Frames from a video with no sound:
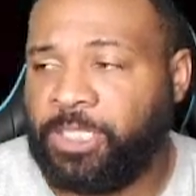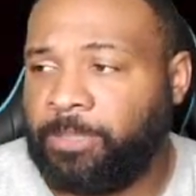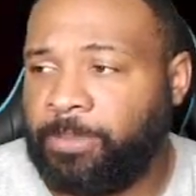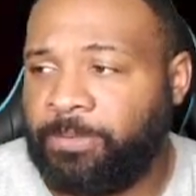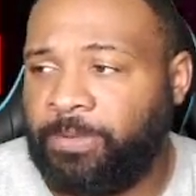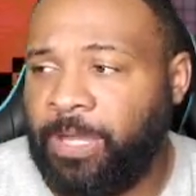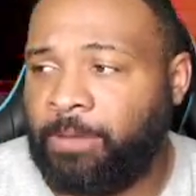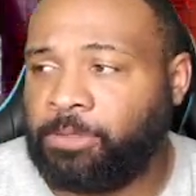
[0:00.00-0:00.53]
up.
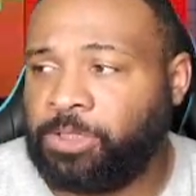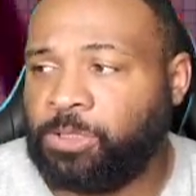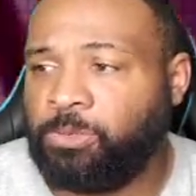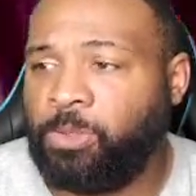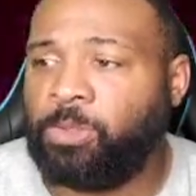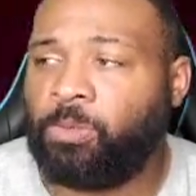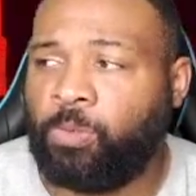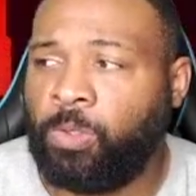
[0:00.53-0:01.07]
If I was you,
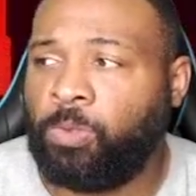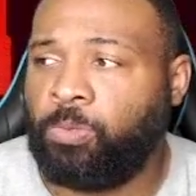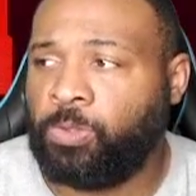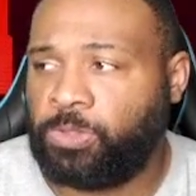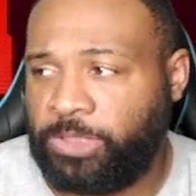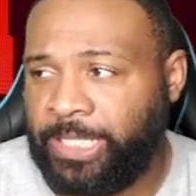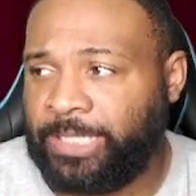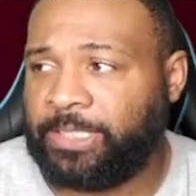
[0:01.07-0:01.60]
we'll
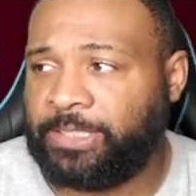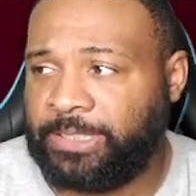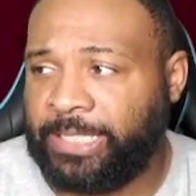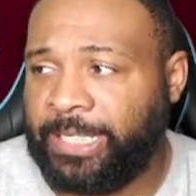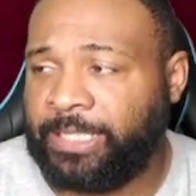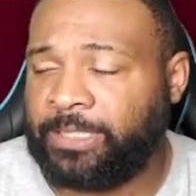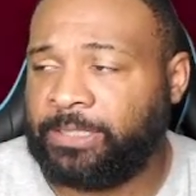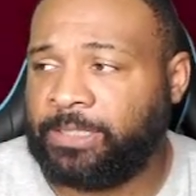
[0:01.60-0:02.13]
check the
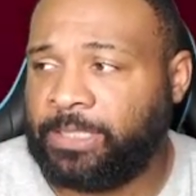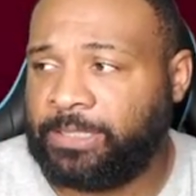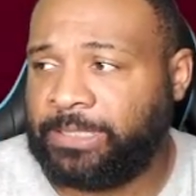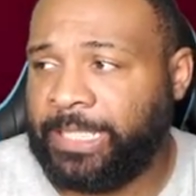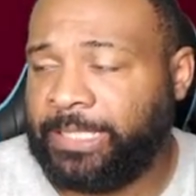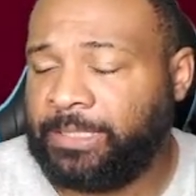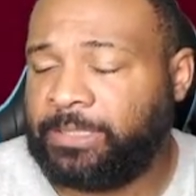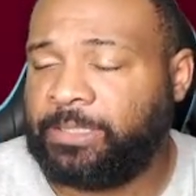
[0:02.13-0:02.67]

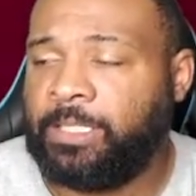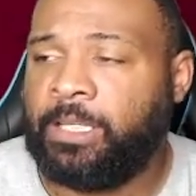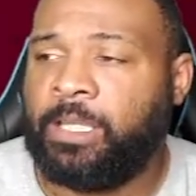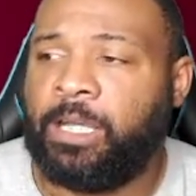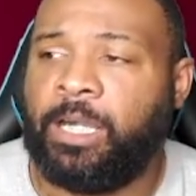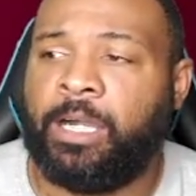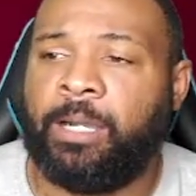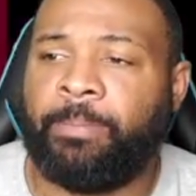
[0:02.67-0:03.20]
sets.
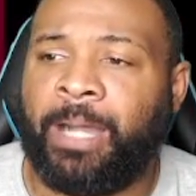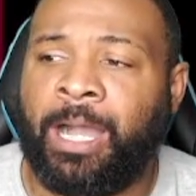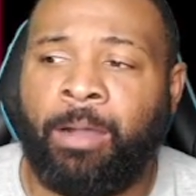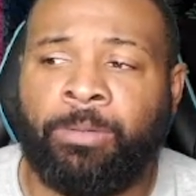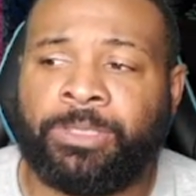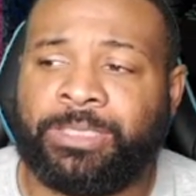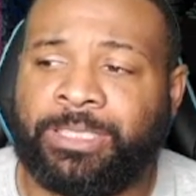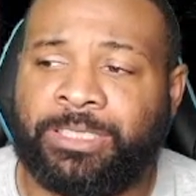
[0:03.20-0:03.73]
I
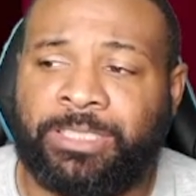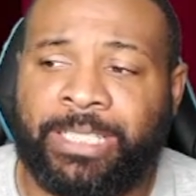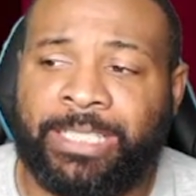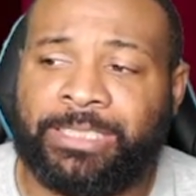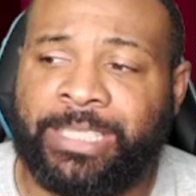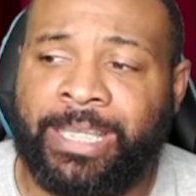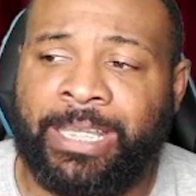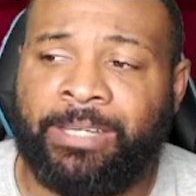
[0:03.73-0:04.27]
would just
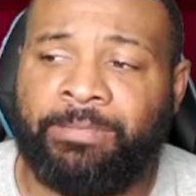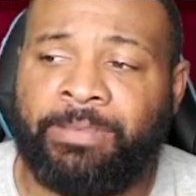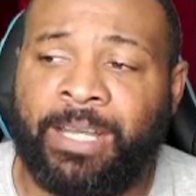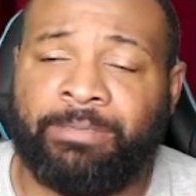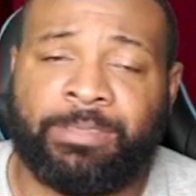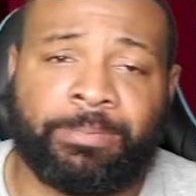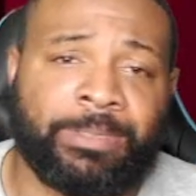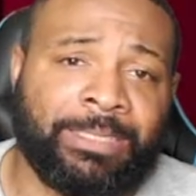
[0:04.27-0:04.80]
exchange the
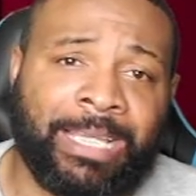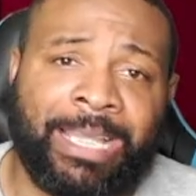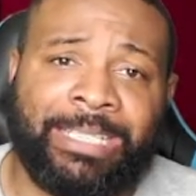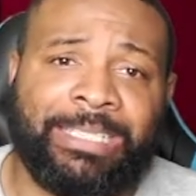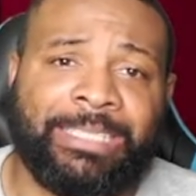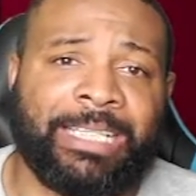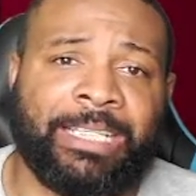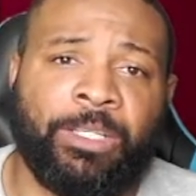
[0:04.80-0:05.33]
85 up to
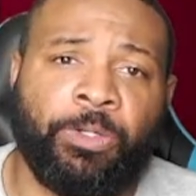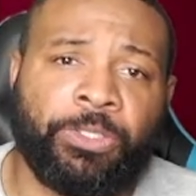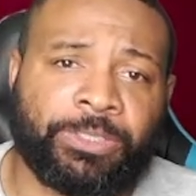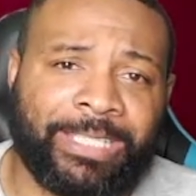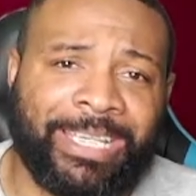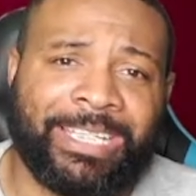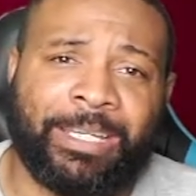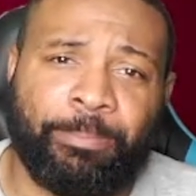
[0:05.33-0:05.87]
90s. I know you're
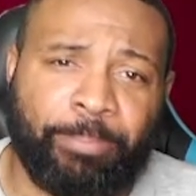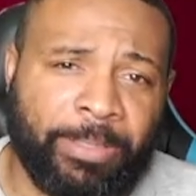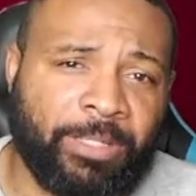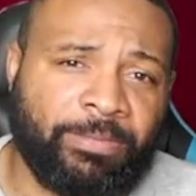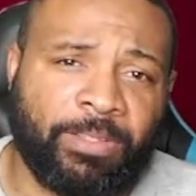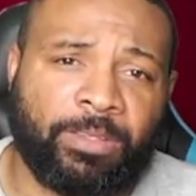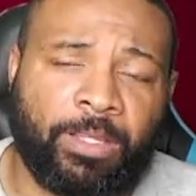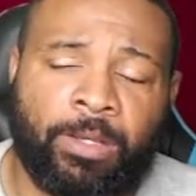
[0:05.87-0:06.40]
taking a bit
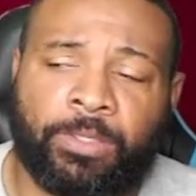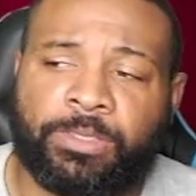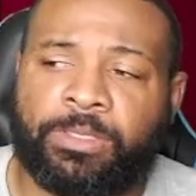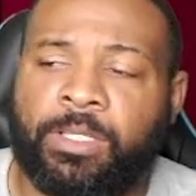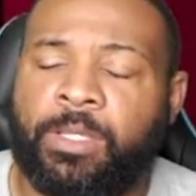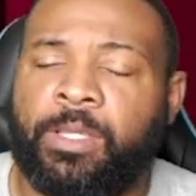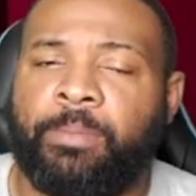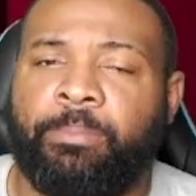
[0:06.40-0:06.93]
of a loss,
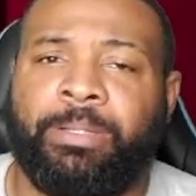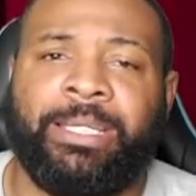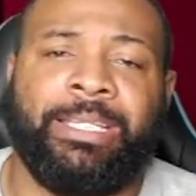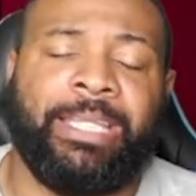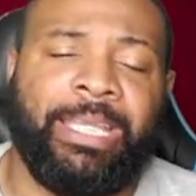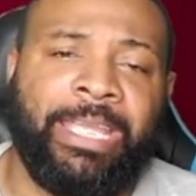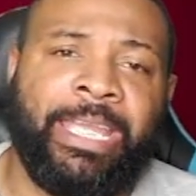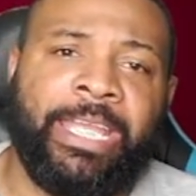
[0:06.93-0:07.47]
but in
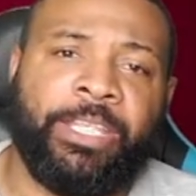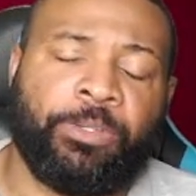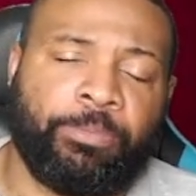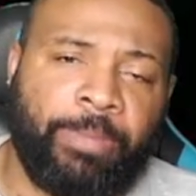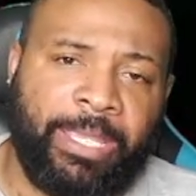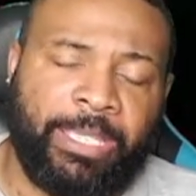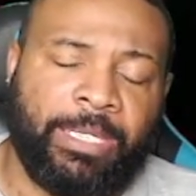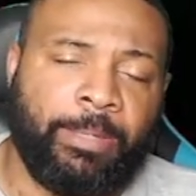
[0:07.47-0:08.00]
the end, you're
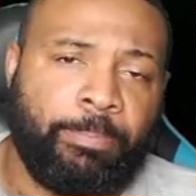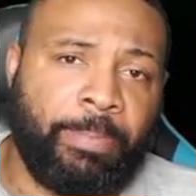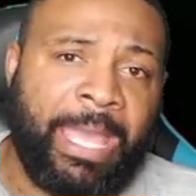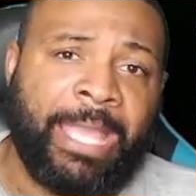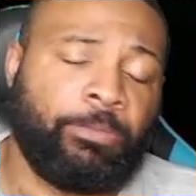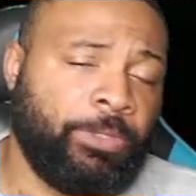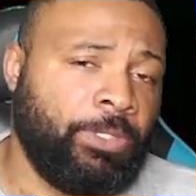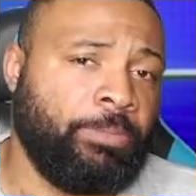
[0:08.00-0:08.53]
making it
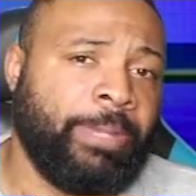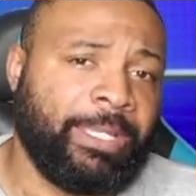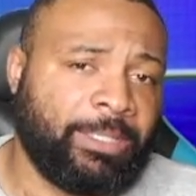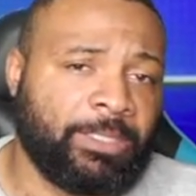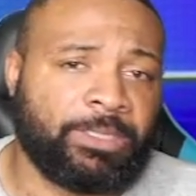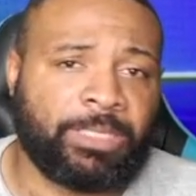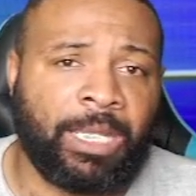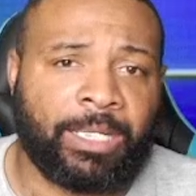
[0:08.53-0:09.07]
back when you make
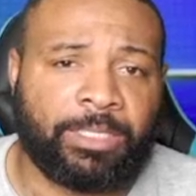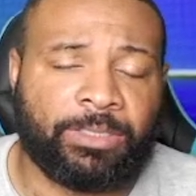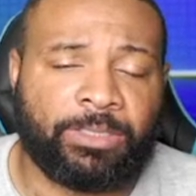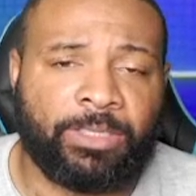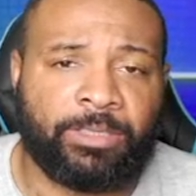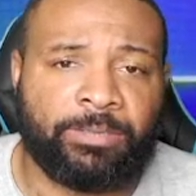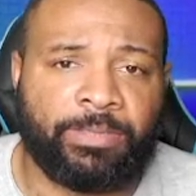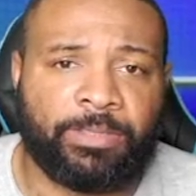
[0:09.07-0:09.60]
the stocking
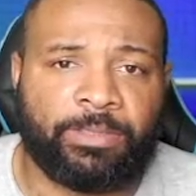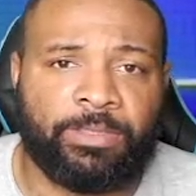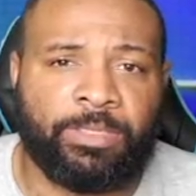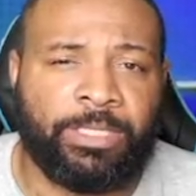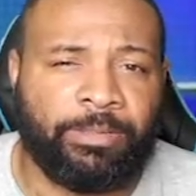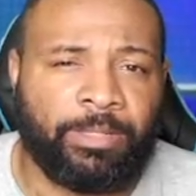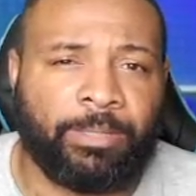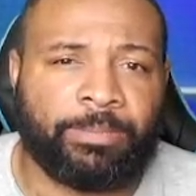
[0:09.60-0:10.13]
stuffers. You
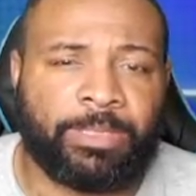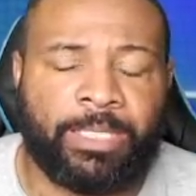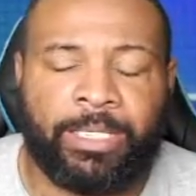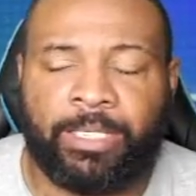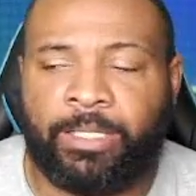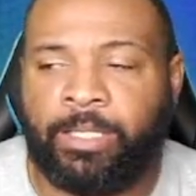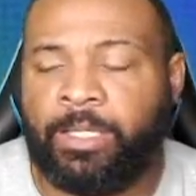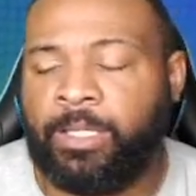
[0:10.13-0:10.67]
get what I'm
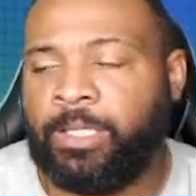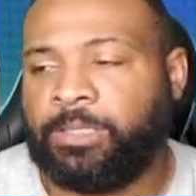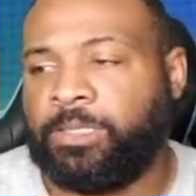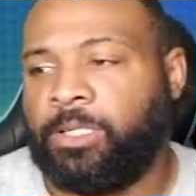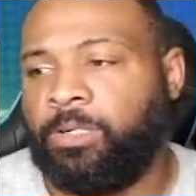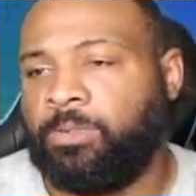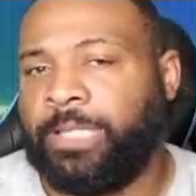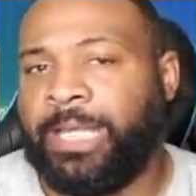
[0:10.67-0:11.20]
saying? So